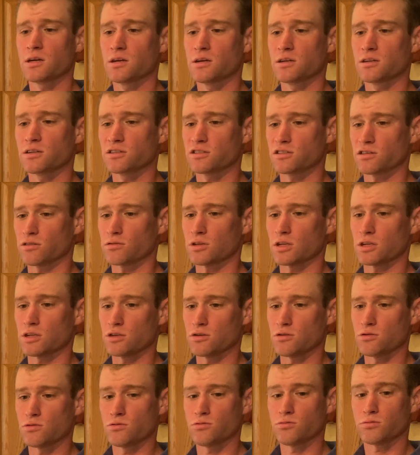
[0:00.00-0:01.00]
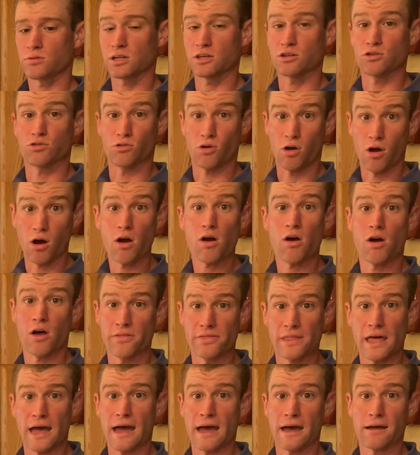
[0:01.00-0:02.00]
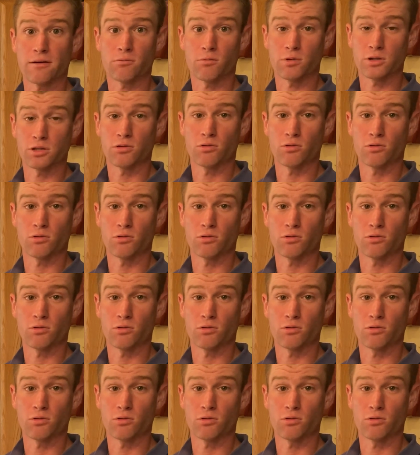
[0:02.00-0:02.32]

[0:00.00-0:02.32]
so that you can draw on that when